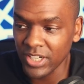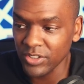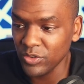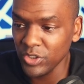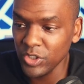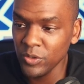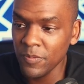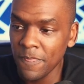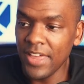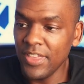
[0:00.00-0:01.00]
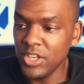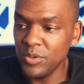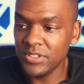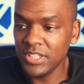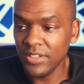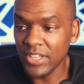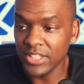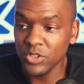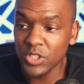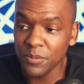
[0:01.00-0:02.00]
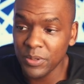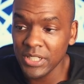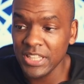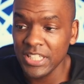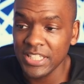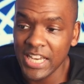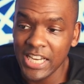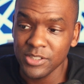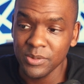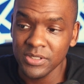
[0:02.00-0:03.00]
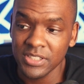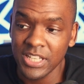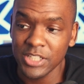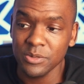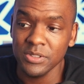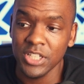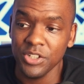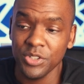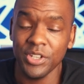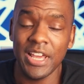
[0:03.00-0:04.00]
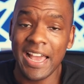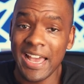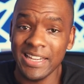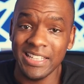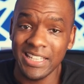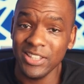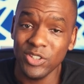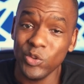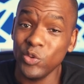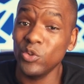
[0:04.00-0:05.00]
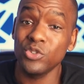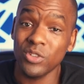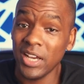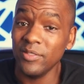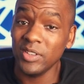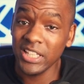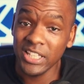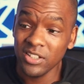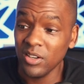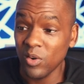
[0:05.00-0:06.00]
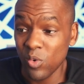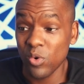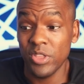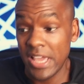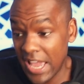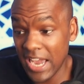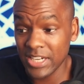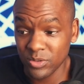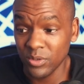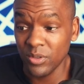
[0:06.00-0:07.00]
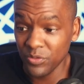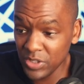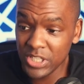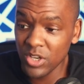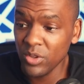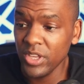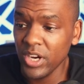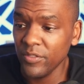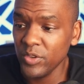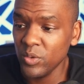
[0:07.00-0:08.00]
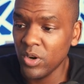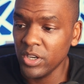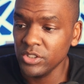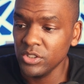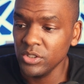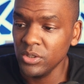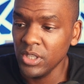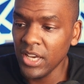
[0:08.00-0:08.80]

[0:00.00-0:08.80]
is for you. And then you would save that. So you can put in the attachments here. You can add in the Google Drive link or the actual video there if you wanted to,